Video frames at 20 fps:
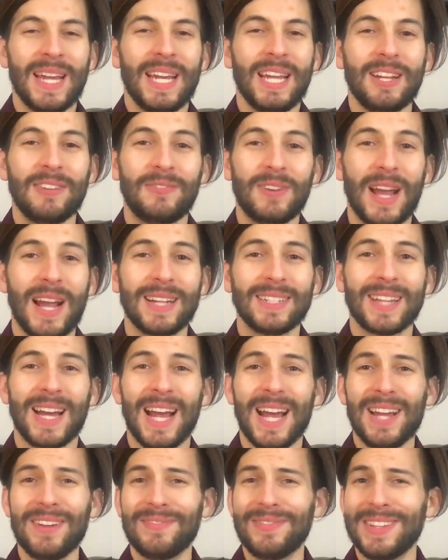In fact,
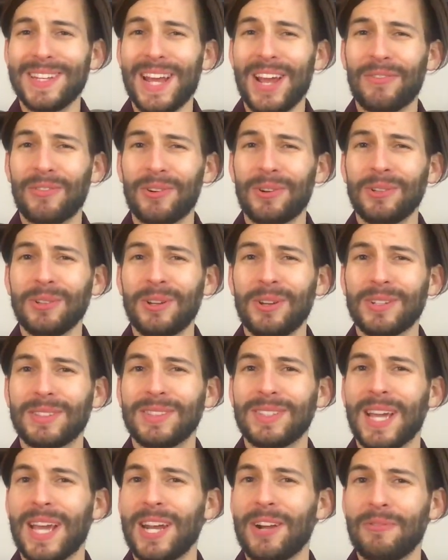I've never
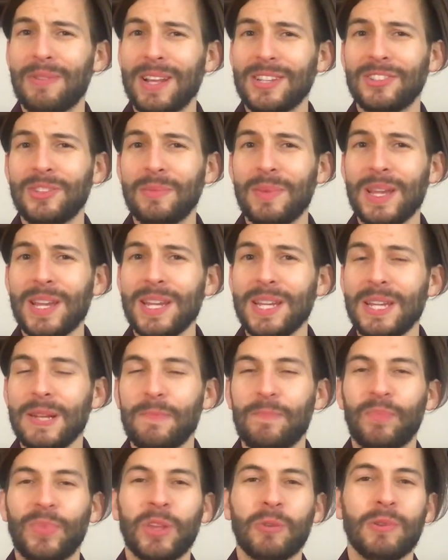looked at a resume
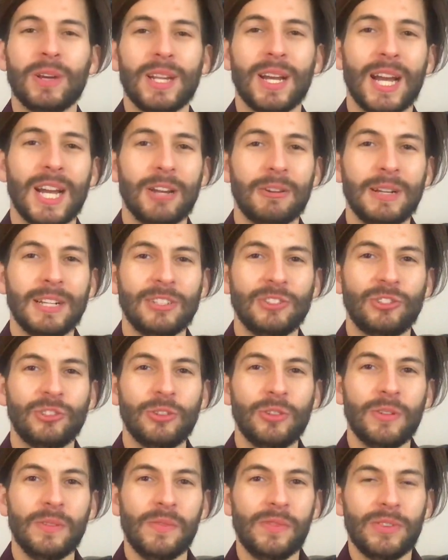when hiring
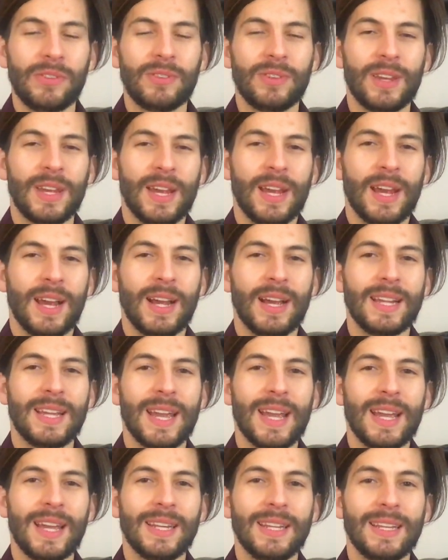students.
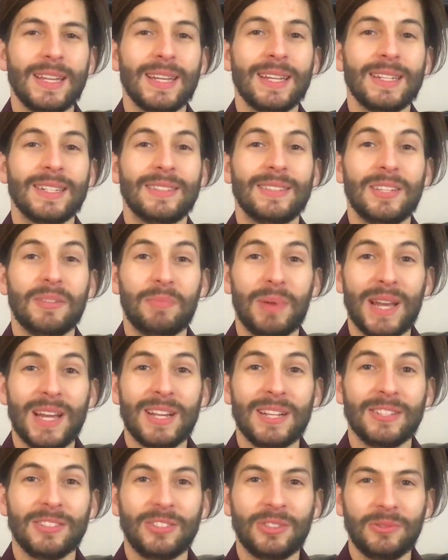Again, it
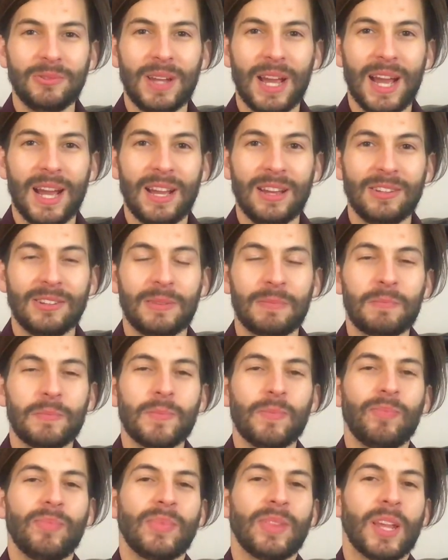depends, you guys.
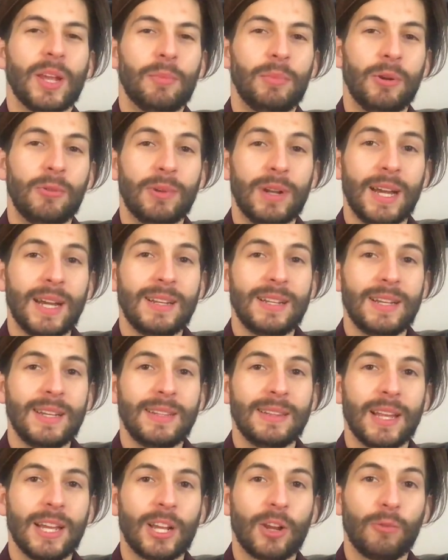But when I
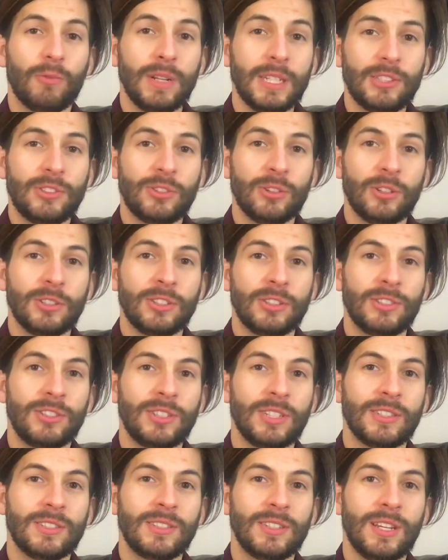need like a research
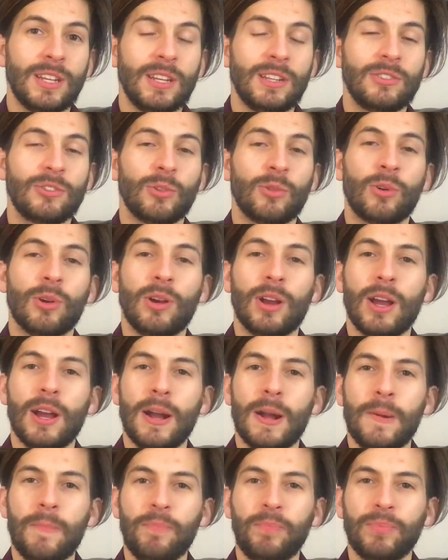assistant or
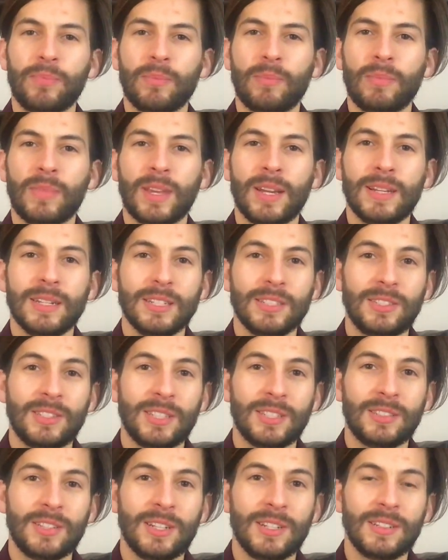an
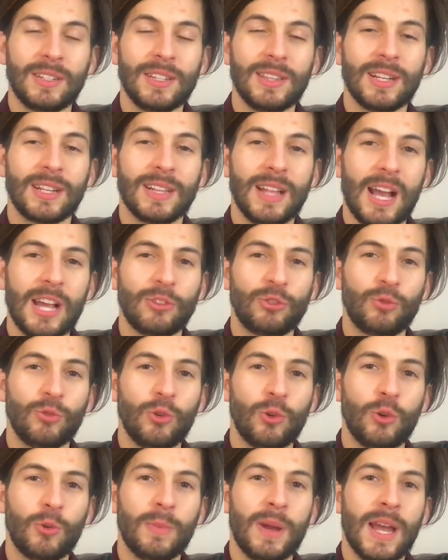assistant in the
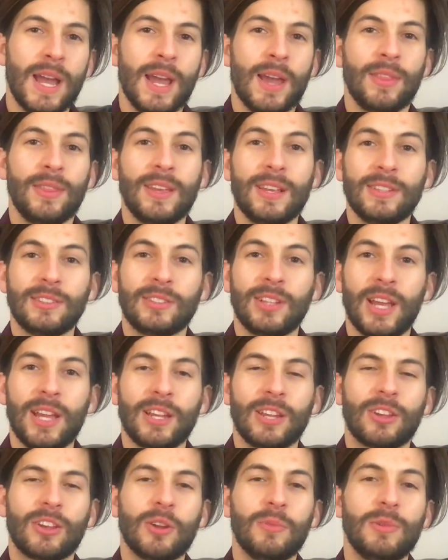classroom, things
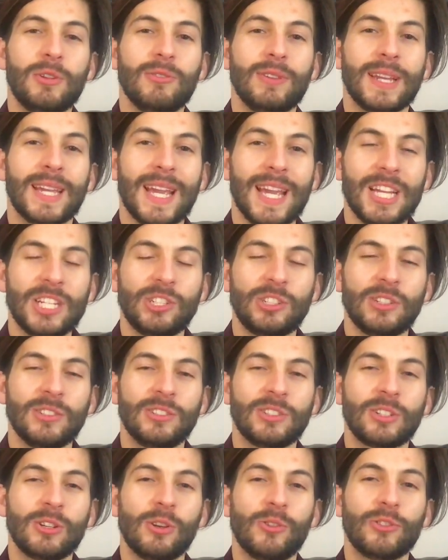like communication
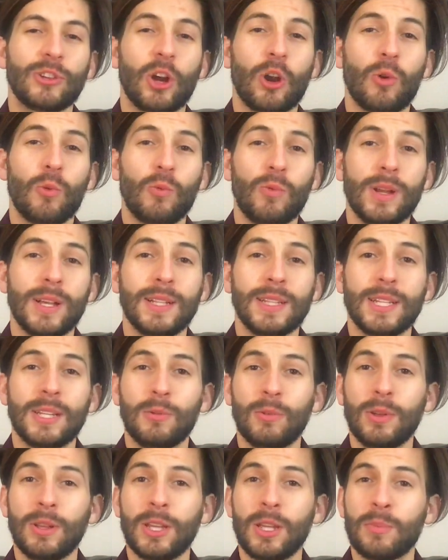skills are really,
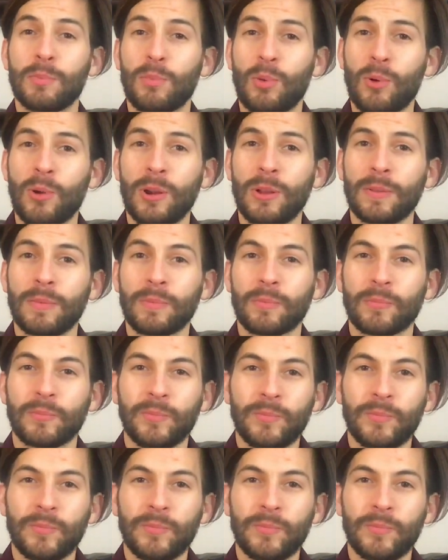really important.